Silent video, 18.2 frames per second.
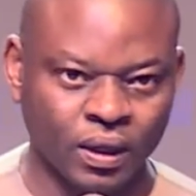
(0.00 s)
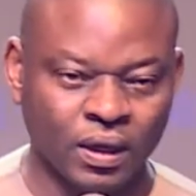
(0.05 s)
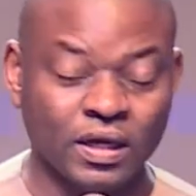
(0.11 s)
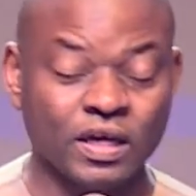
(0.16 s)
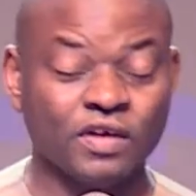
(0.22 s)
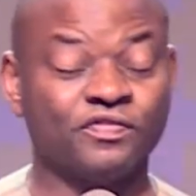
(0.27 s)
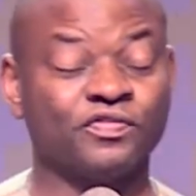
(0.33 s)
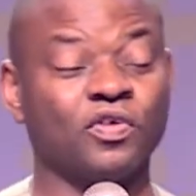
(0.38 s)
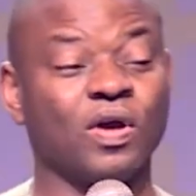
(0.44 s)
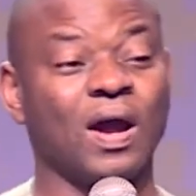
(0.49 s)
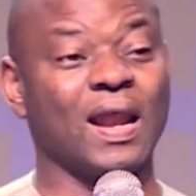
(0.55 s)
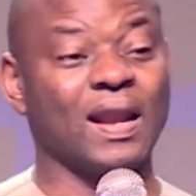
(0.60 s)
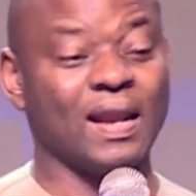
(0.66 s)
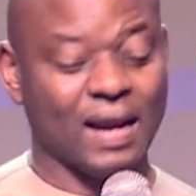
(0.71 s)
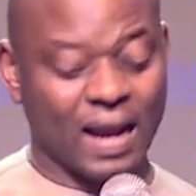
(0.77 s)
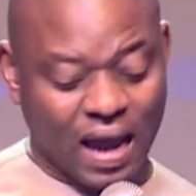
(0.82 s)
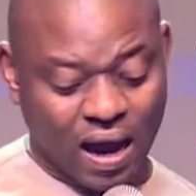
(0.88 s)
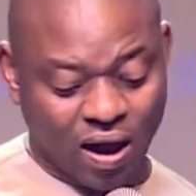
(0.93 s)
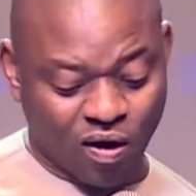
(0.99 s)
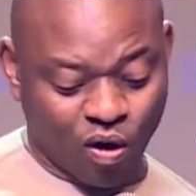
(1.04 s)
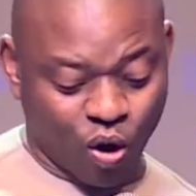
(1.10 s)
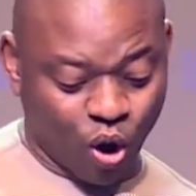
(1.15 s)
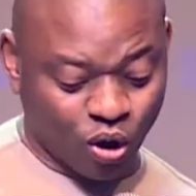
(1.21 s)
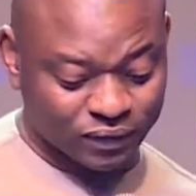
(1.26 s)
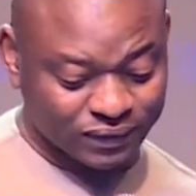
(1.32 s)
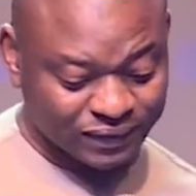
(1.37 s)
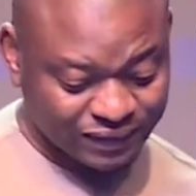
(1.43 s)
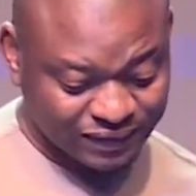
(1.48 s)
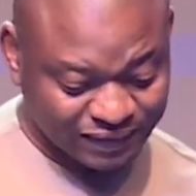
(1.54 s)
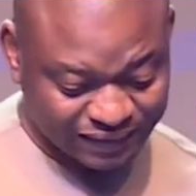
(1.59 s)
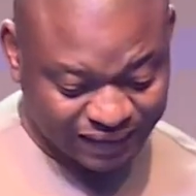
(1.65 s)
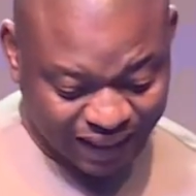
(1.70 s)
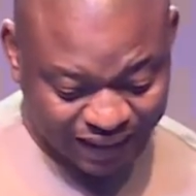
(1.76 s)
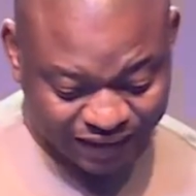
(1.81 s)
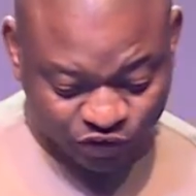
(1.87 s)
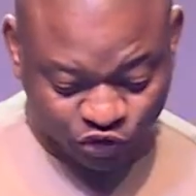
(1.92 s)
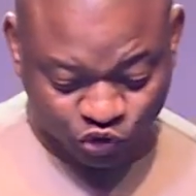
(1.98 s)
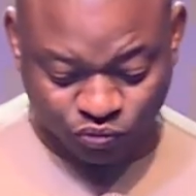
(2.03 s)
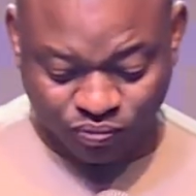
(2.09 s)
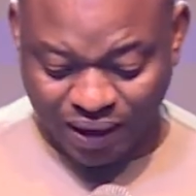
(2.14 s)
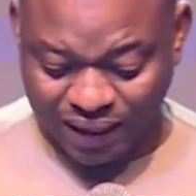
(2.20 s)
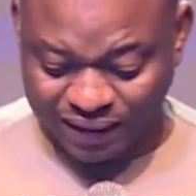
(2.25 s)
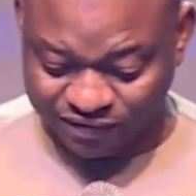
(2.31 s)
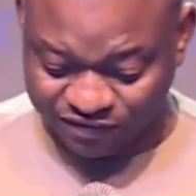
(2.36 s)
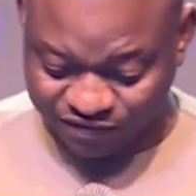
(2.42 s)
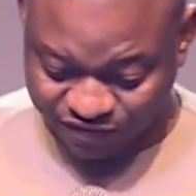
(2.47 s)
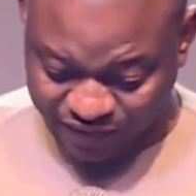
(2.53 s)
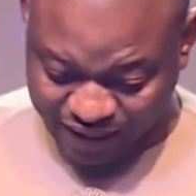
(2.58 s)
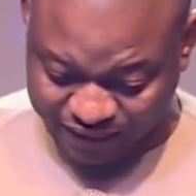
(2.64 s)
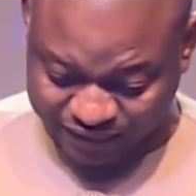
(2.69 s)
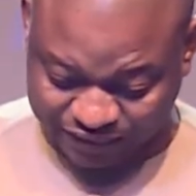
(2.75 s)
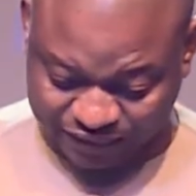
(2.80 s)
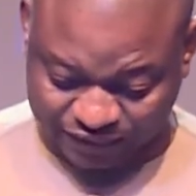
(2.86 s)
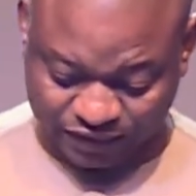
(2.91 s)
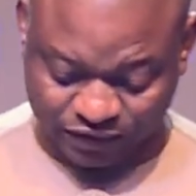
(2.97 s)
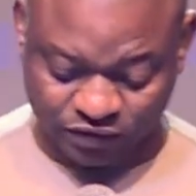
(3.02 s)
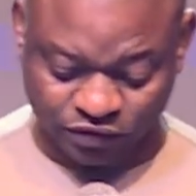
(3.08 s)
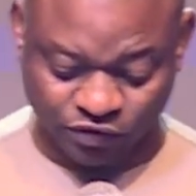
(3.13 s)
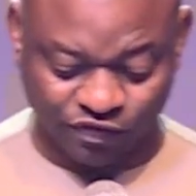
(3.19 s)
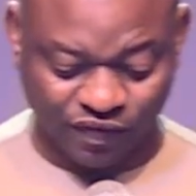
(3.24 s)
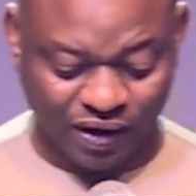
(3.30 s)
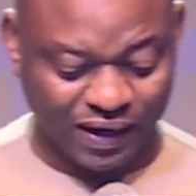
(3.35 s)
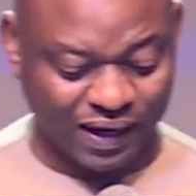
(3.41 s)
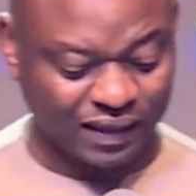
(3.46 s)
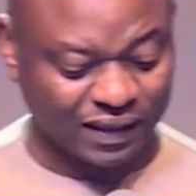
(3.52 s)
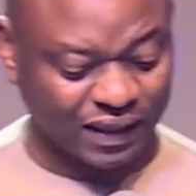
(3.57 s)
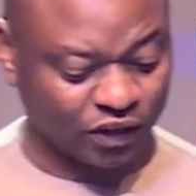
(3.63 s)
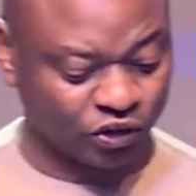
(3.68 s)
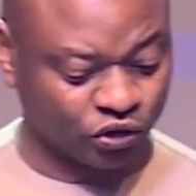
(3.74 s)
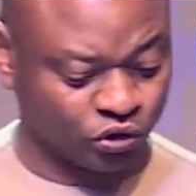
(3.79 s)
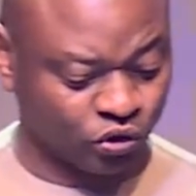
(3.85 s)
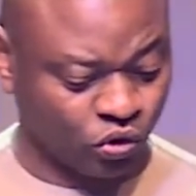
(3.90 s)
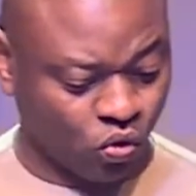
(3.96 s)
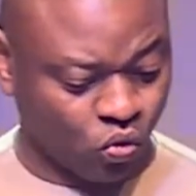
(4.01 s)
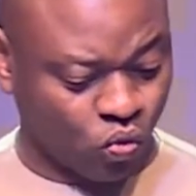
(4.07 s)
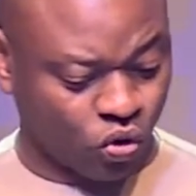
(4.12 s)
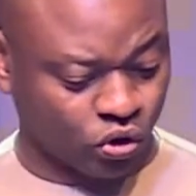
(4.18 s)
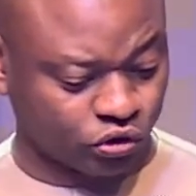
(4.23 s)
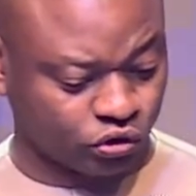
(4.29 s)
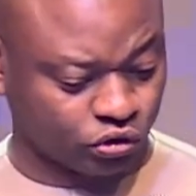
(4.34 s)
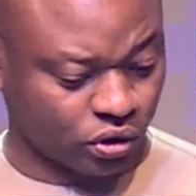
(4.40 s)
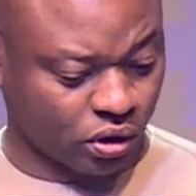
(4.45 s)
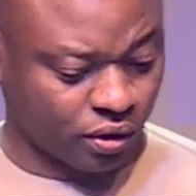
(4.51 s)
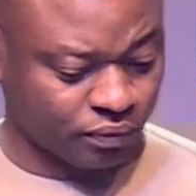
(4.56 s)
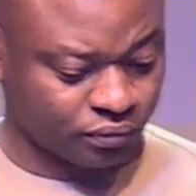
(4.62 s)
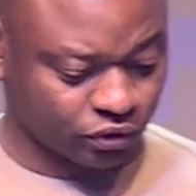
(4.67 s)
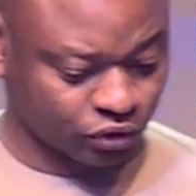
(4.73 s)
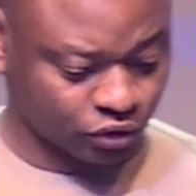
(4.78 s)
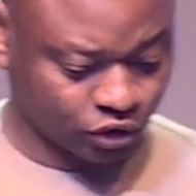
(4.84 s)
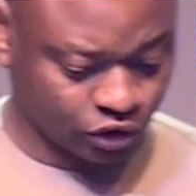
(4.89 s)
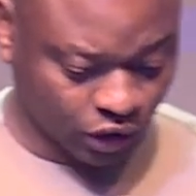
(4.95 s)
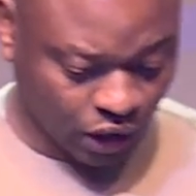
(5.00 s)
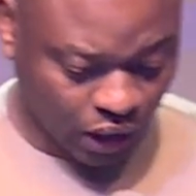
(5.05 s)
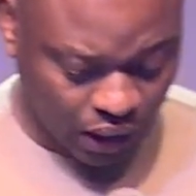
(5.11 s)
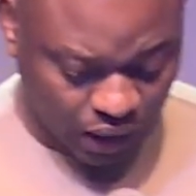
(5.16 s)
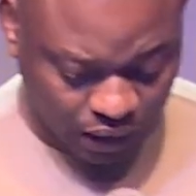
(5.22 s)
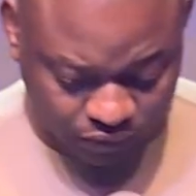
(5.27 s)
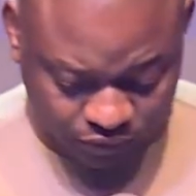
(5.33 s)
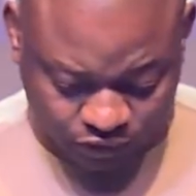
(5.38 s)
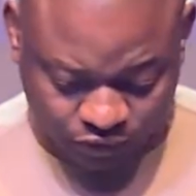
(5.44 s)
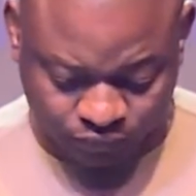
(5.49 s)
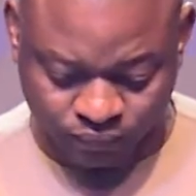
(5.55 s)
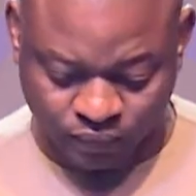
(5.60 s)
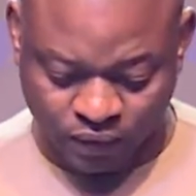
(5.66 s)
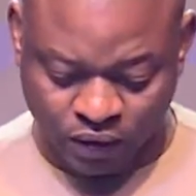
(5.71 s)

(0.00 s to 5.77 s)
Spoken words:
If you allow all these signs to manifest, you find out that you don't want to come to church,